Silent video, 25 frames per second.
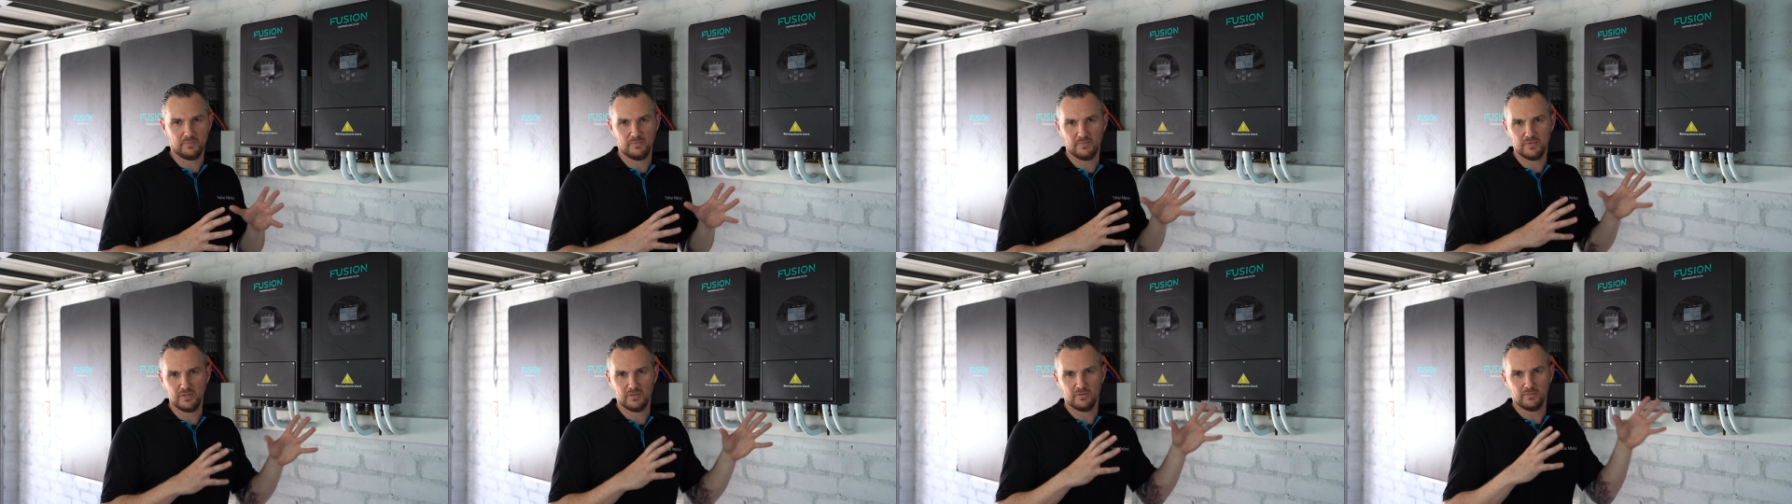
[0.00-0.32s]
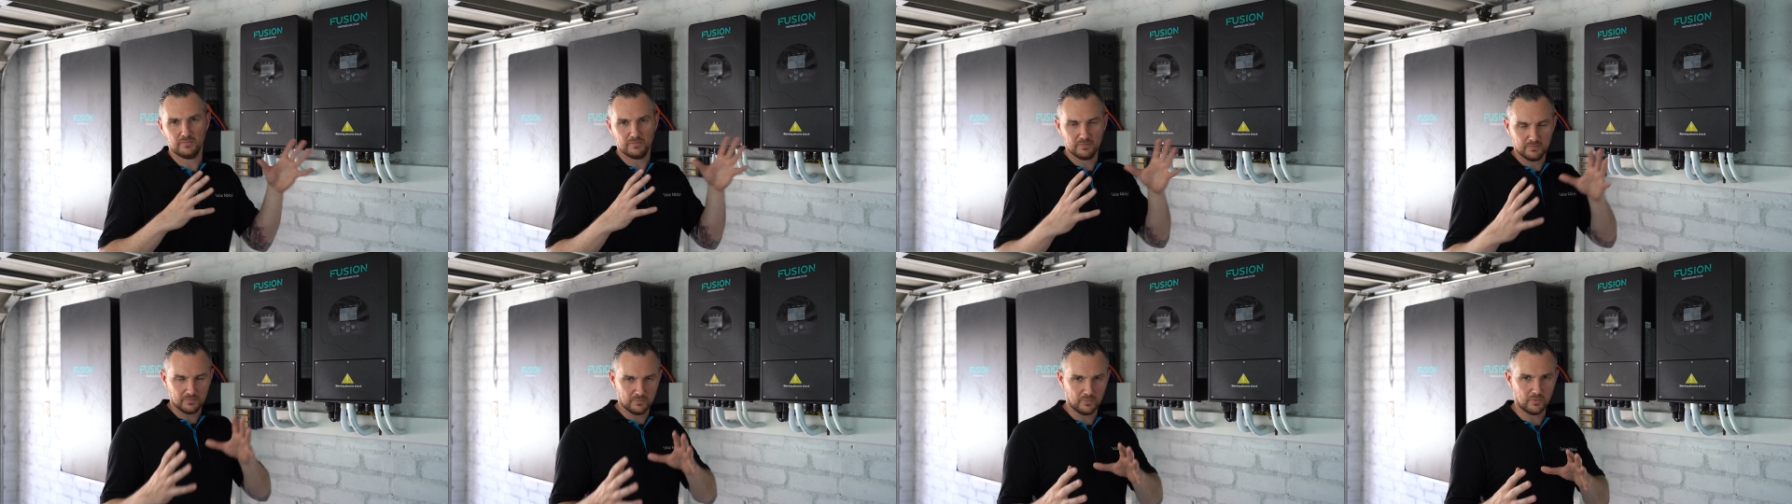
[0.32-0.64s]
you
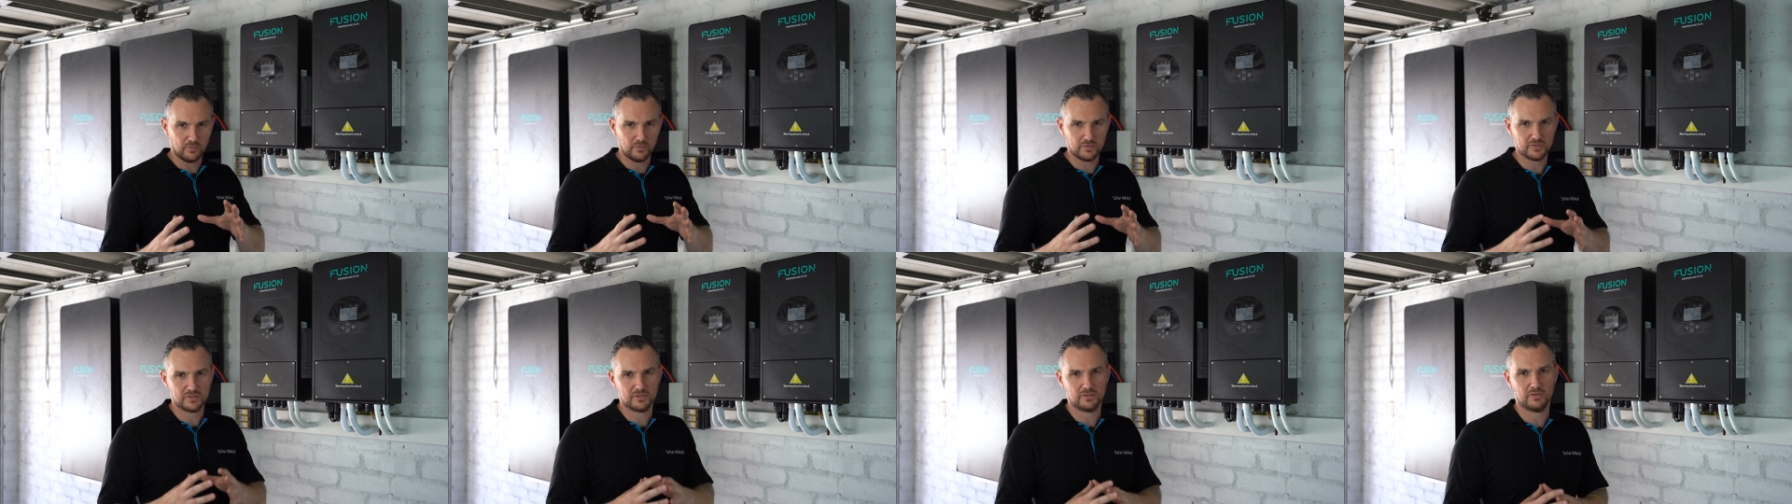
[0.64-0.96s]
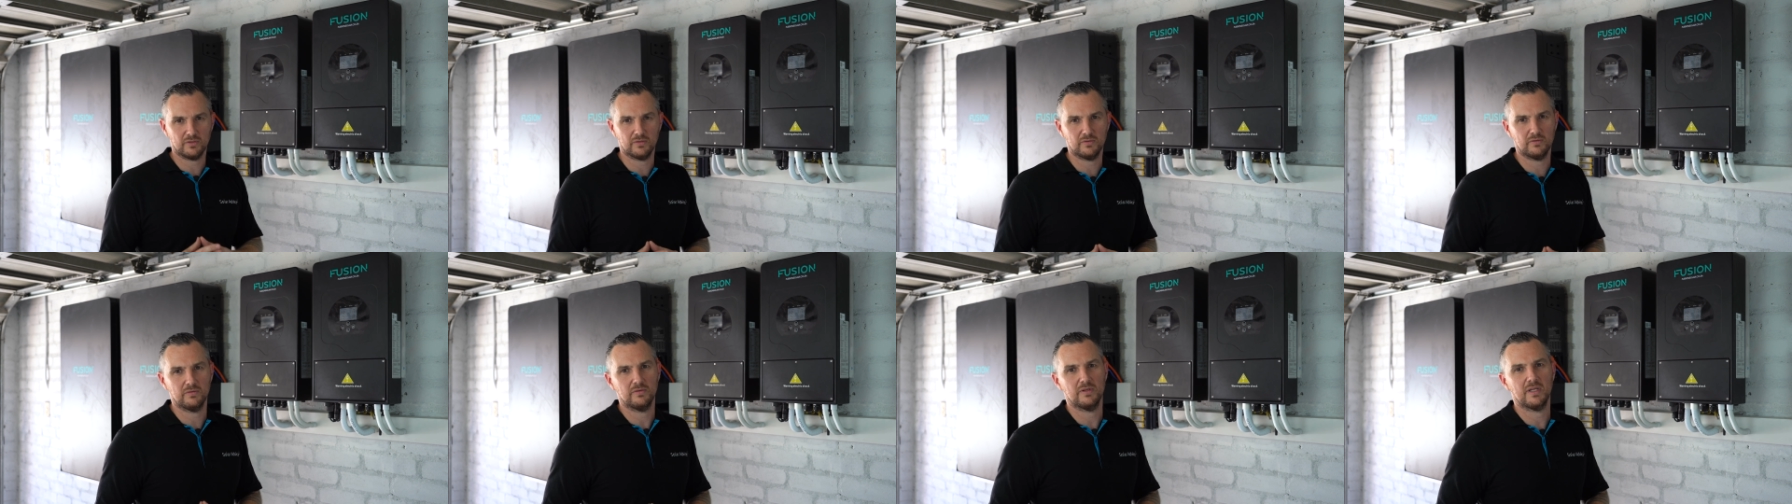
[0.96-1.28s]
know, more
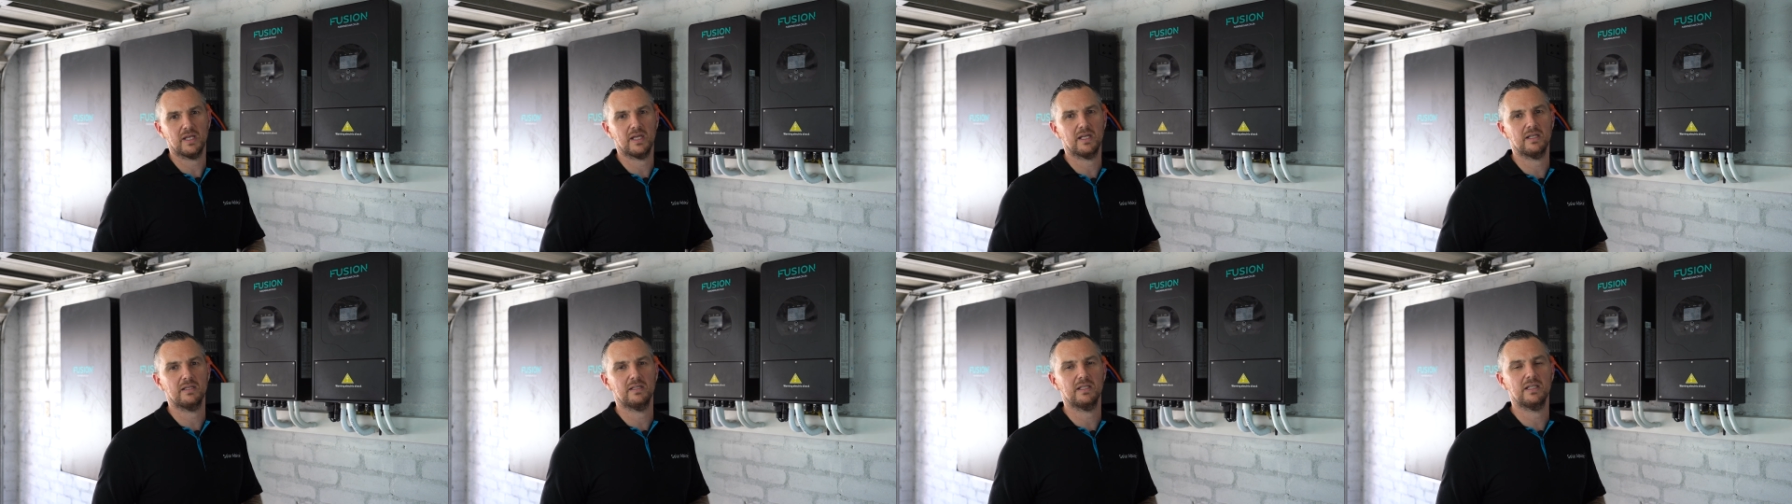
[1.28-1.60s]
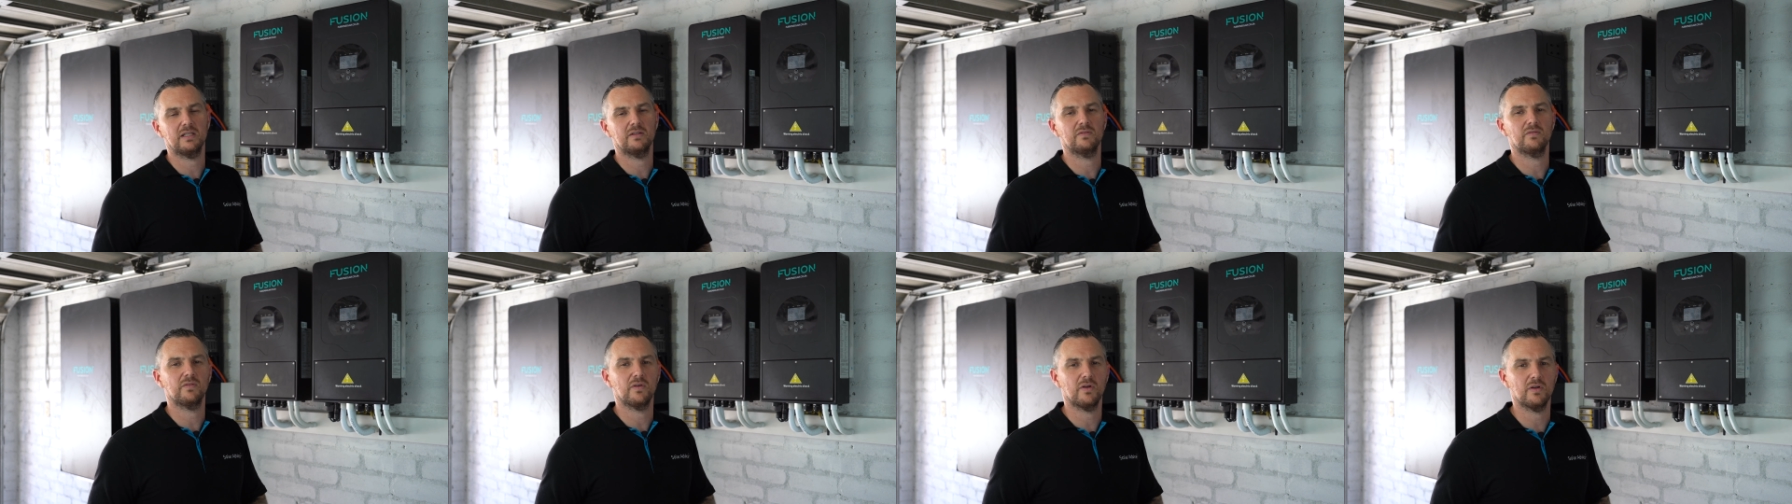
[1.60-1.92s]
so than
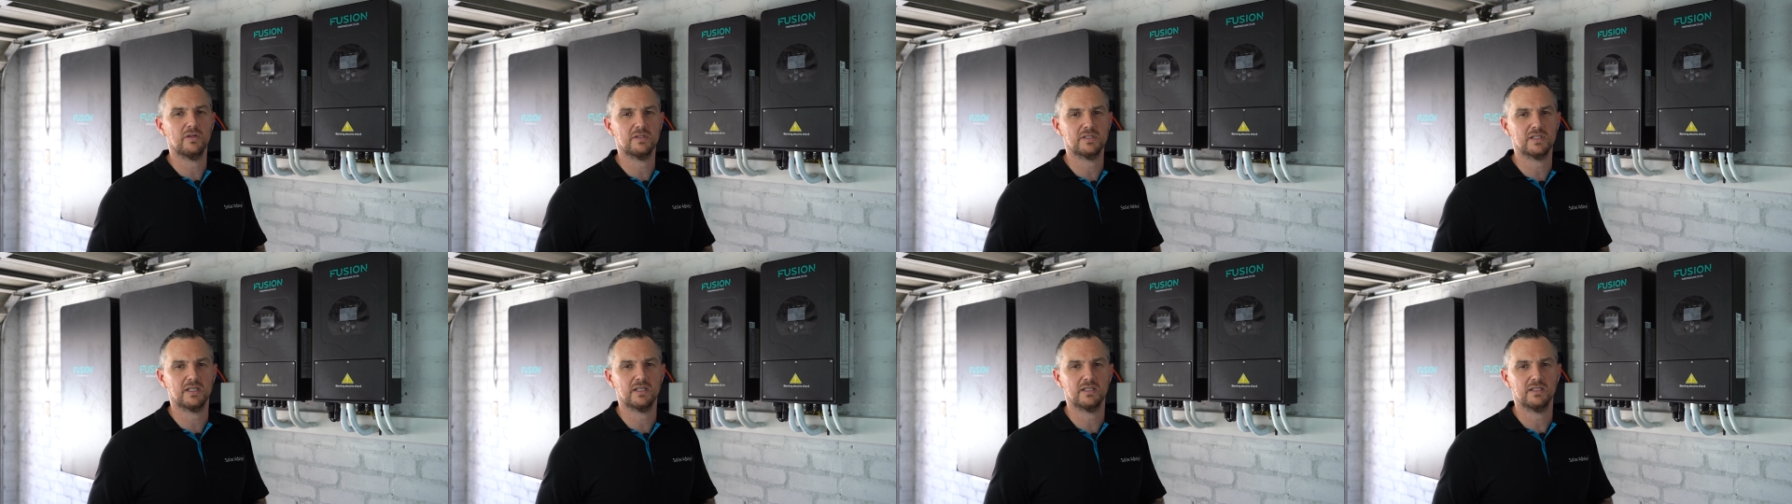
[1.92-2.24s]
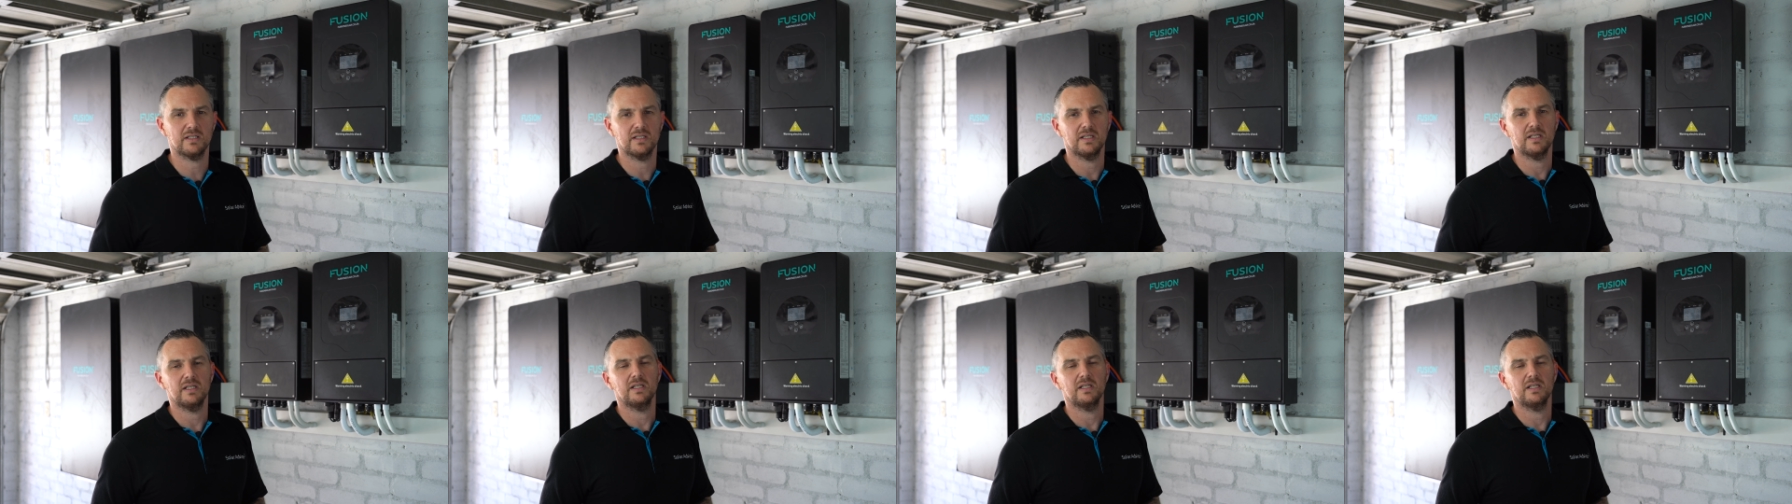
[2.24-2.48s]
the inverter